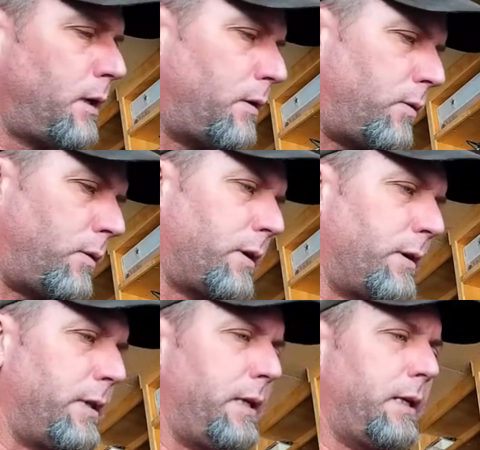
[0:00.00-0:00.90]
or
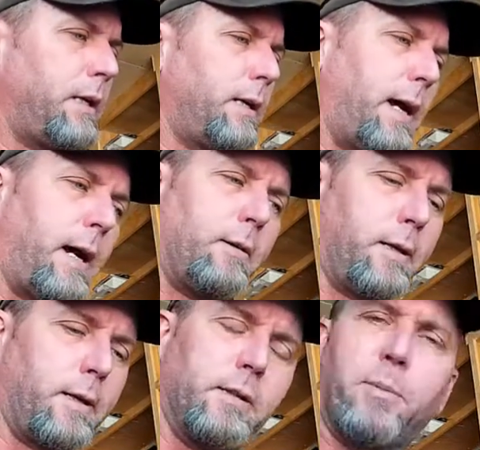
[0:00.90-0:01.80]
the outlet
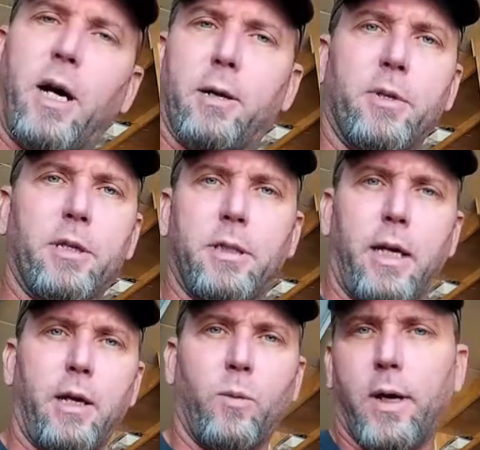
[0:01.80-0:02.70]
on the bottom of the
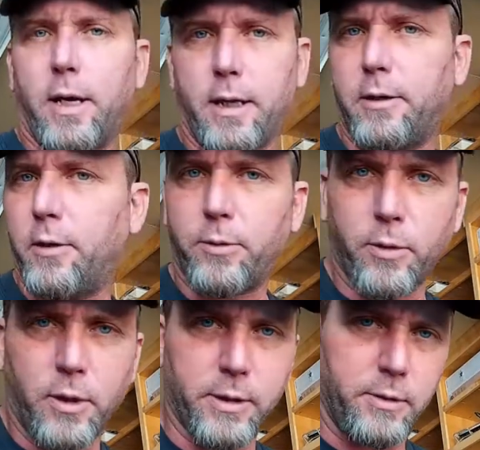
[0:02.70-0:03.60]
tank? Why go through
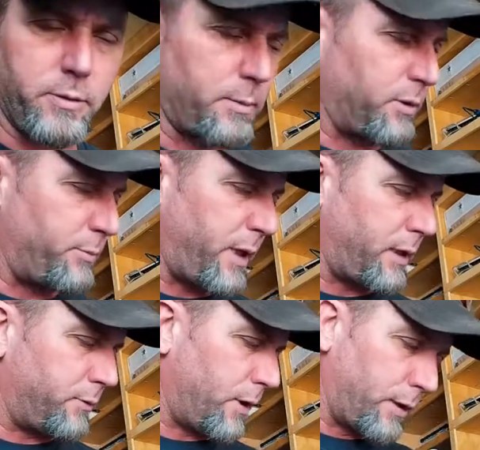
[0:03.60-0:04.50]
all this trouble of making
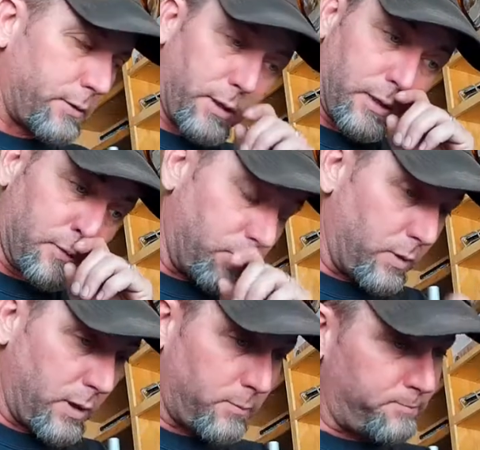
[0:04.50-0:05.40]
draw straws?
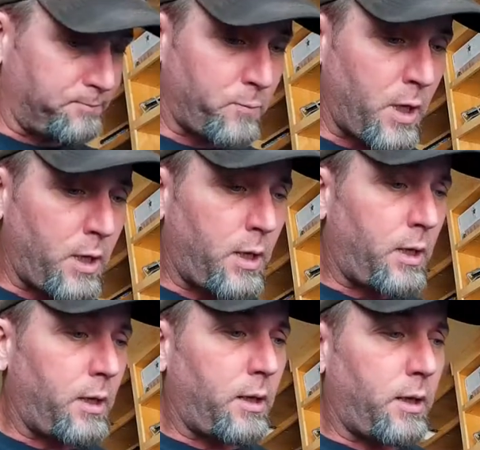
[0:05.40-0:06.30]
Well,
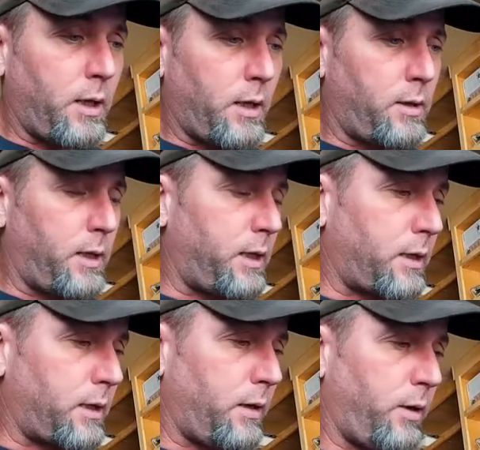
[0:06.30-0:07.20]

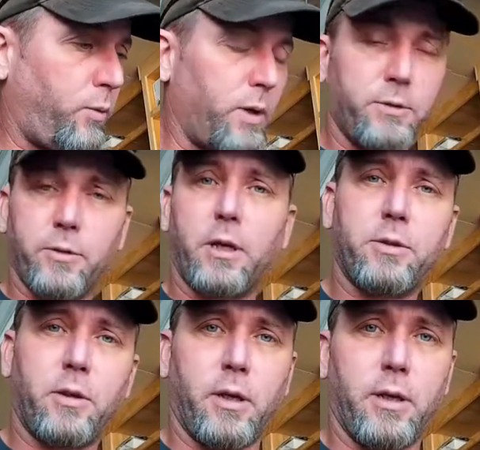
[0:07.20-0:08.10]
what a draw
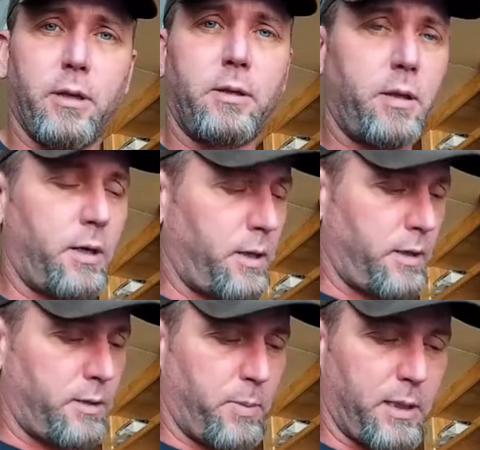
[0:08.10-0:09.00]
straw
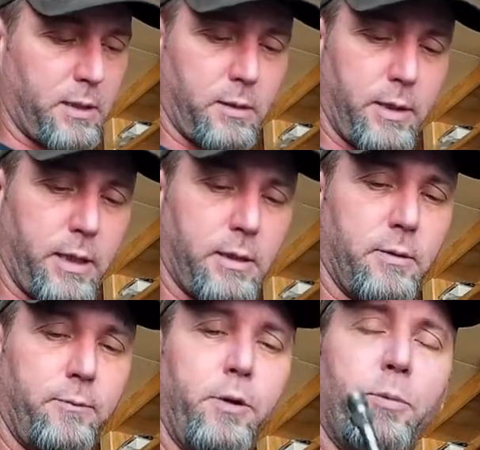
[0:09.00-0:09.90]
is basically it's a
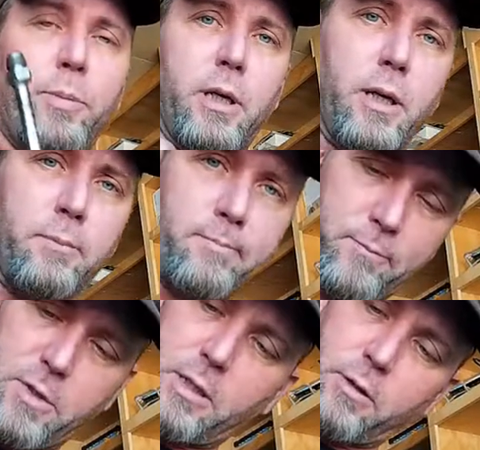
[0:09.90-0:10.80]
fuel pickup.
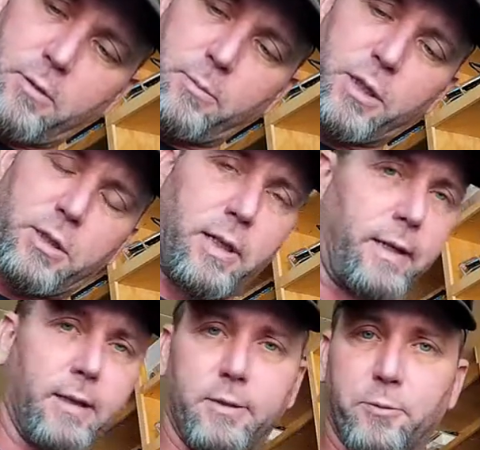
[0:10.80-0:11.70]
So much like
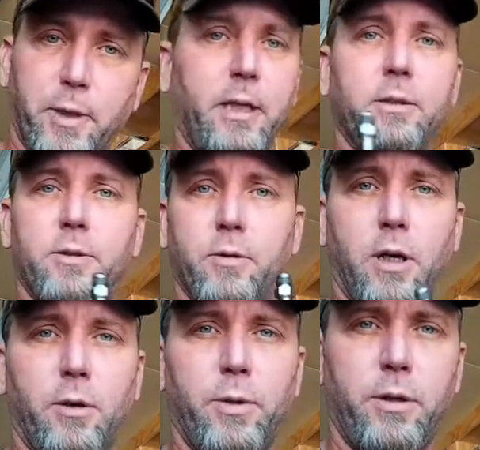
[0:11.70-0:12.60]
a drinking
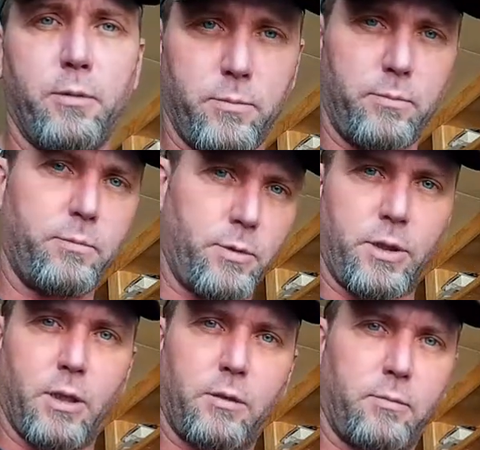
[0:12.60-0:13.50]
straw when you
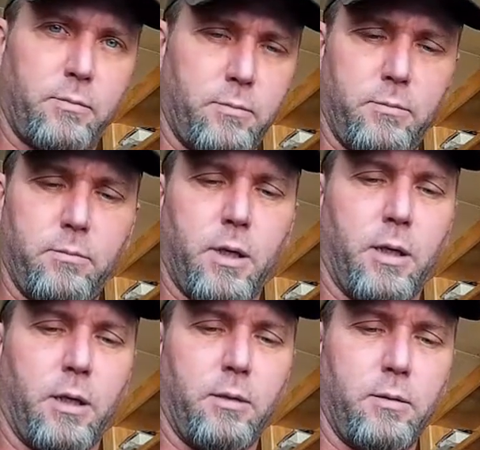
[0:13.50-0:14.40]
suck
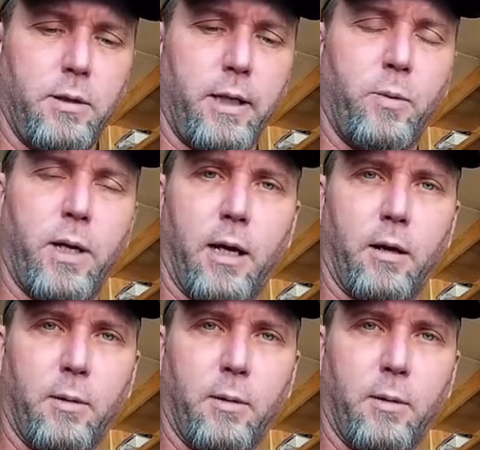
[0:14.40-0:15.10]
liquid out of the